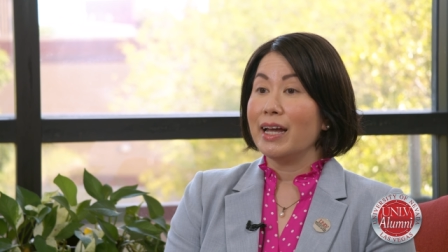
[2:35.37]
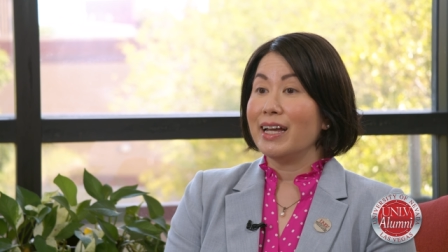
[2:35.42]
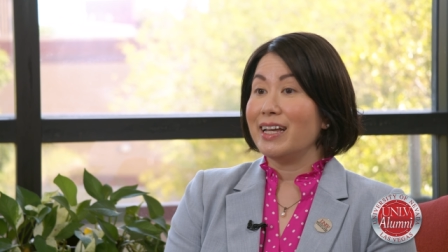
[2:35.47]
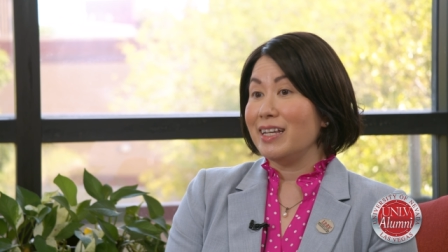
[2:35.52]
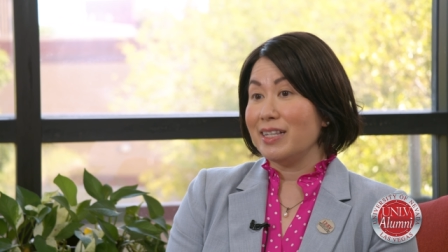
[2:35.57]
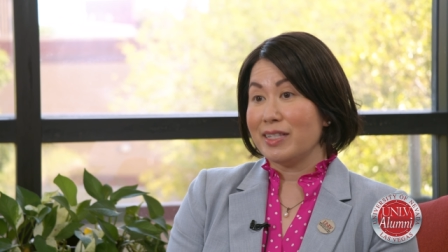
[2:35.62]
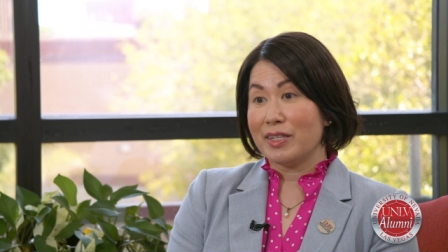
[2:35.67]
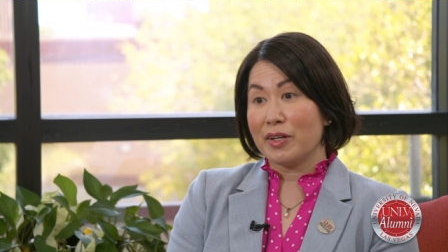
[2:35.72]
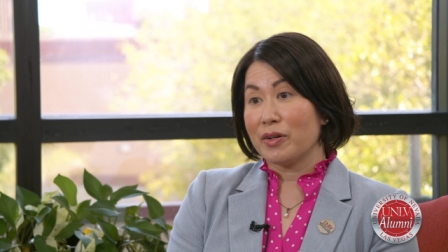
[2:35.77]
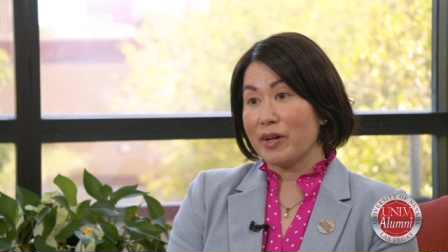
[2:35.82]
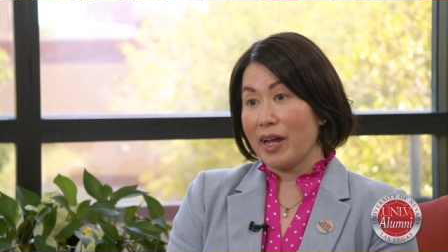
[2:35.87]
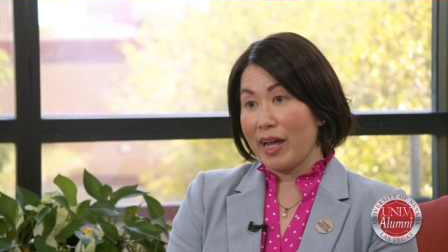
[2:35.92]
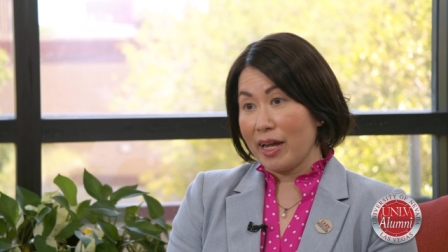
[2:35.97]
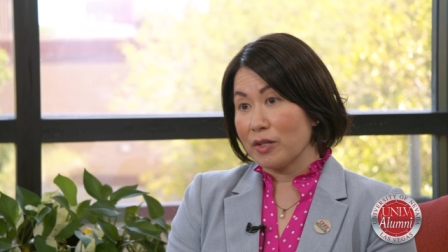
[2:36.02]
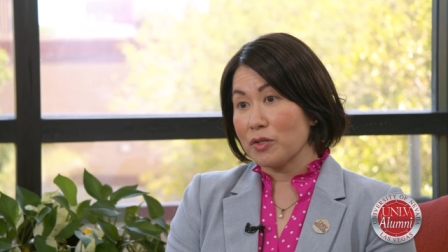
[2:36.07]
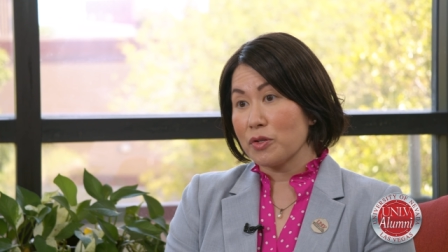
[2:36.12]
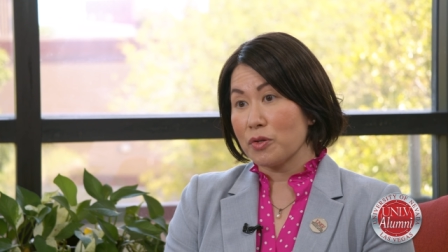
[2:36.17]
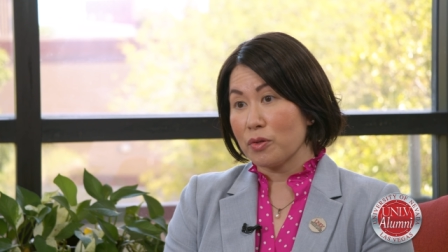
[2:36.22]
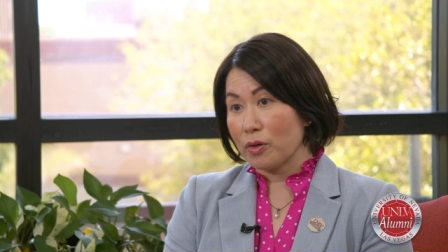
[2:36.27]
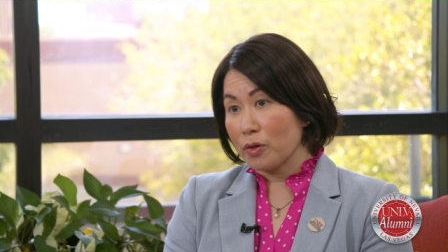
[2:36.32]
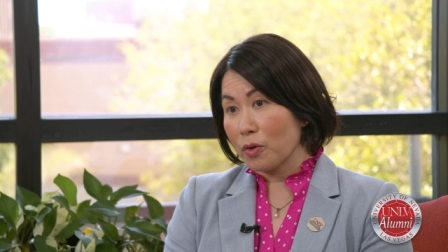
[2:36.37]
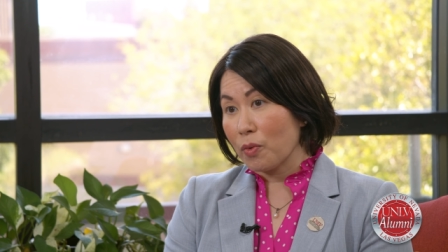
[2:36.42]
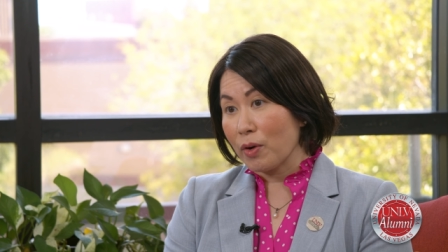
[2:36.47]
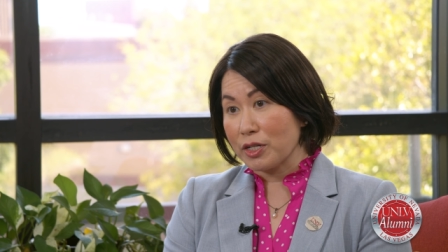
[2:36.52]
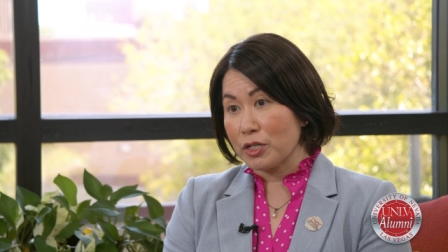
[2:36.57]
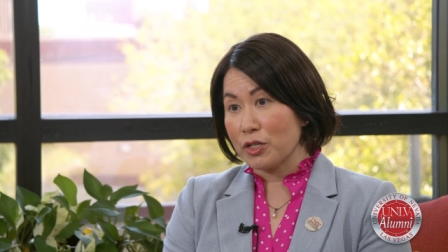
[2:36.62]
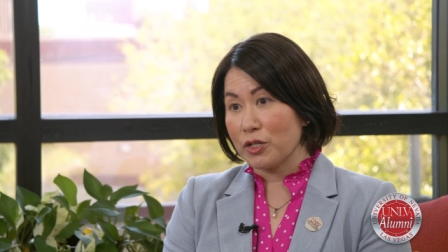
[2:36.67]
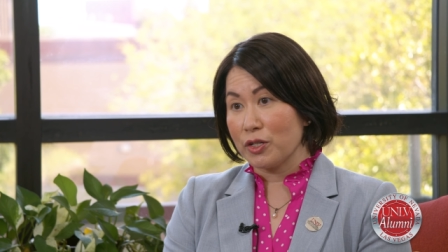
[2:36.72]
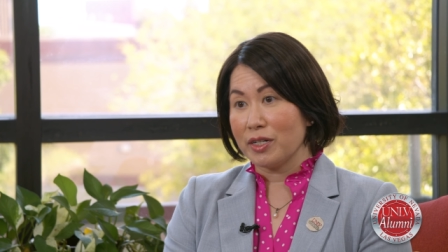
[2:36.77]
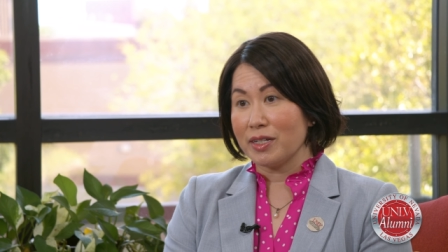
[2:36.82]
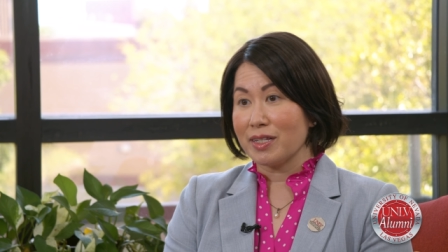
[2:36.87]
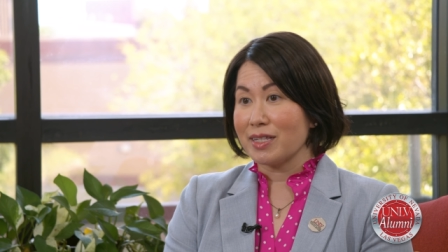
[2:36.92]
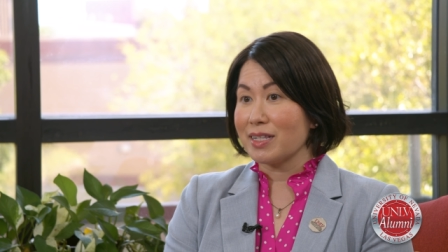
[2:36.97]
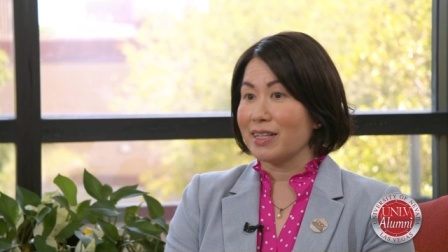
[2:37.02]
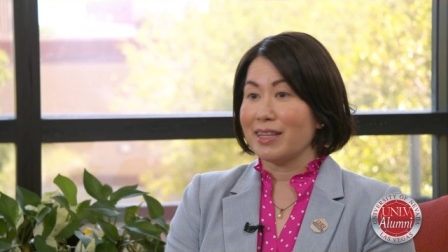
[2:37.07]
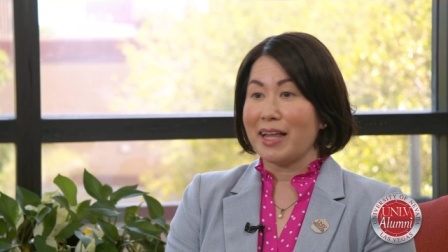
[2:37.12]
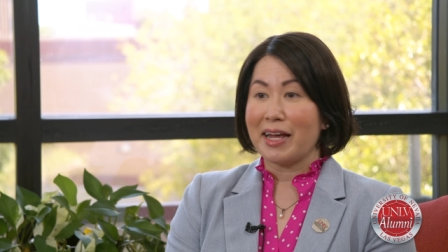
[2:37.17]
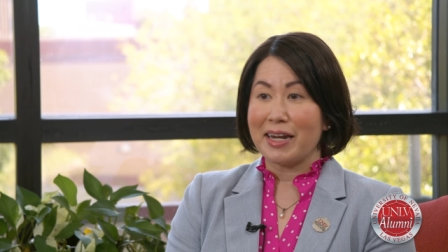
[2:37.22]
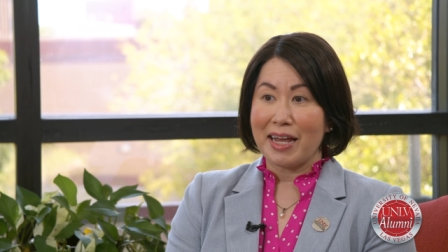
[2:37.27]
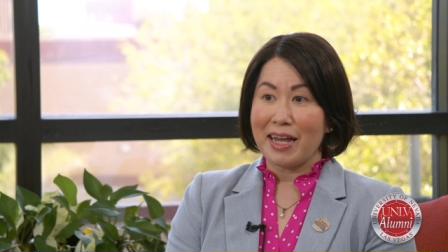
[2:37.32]
He's there to answer their questions,
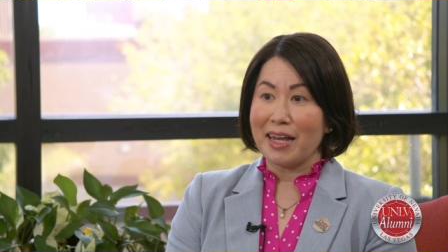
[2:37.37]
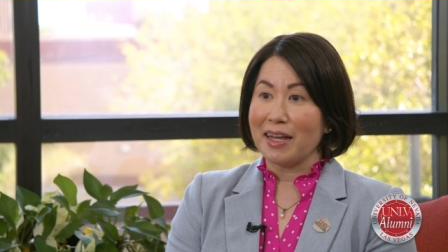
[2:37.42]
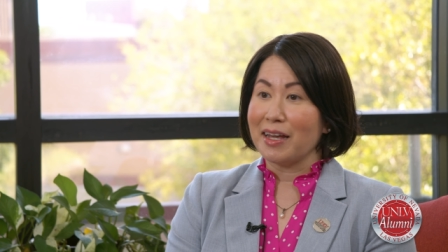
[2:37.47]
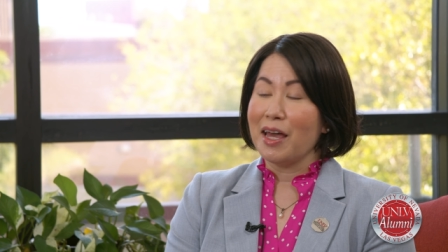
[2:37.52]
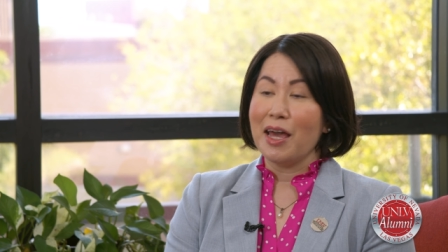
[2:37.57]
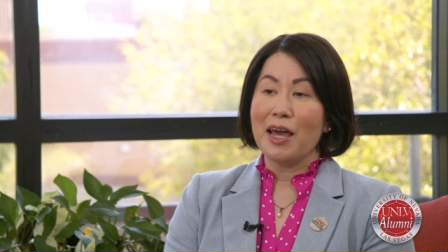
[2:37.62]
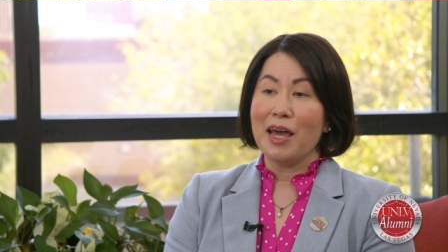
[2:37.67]
letting